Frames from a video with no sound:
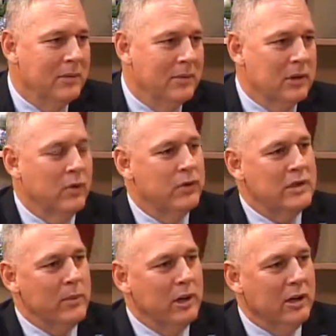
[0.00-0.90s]
So
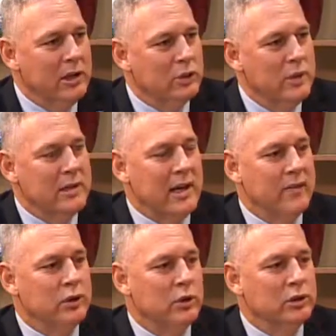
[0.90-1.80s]
some of the countries
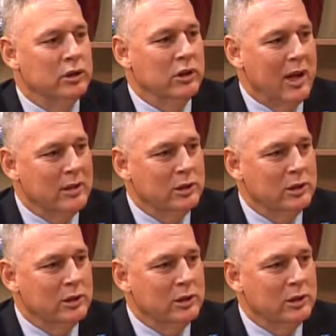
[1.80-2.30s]
have chosen not